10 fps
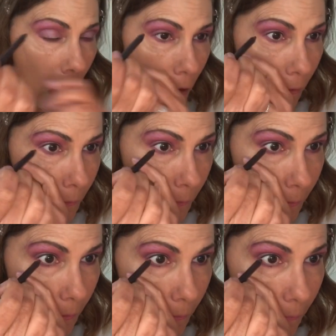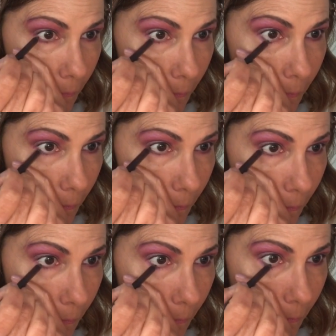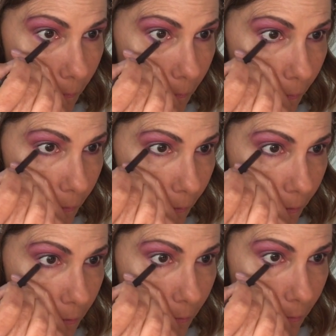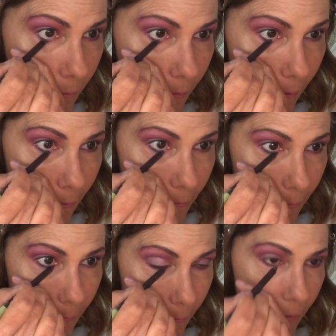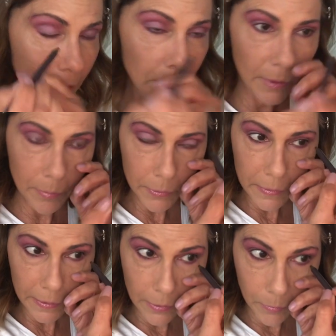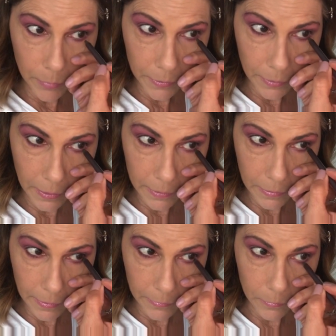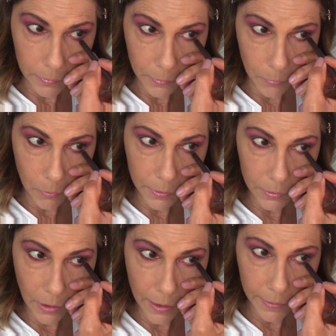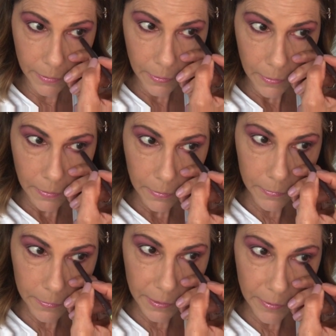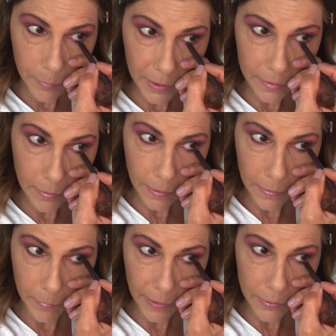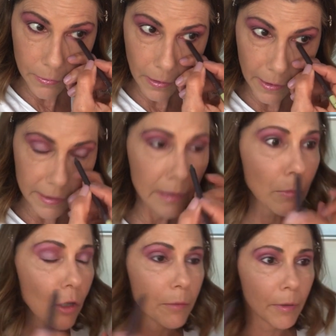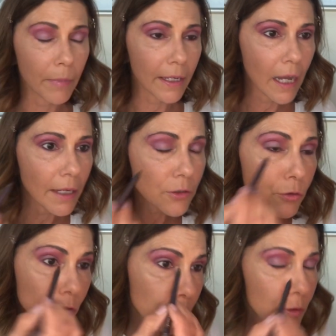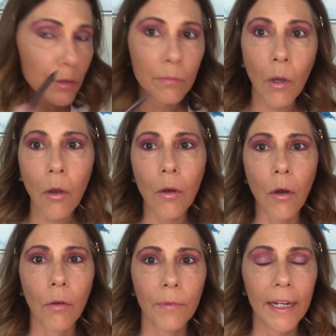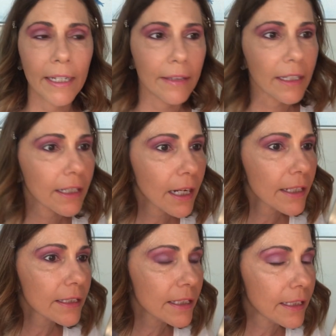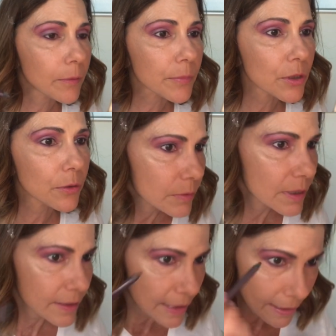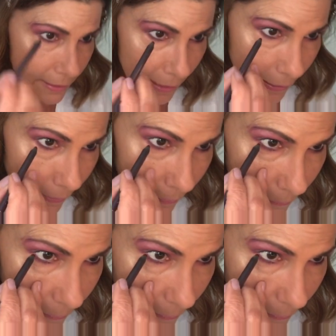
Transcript: Underneath, because I like to try to, I know people say don't put eyeliner on your waterline underneath because it makes your eyes smaller, but my eyes are so small already that I kind of need them to stand out.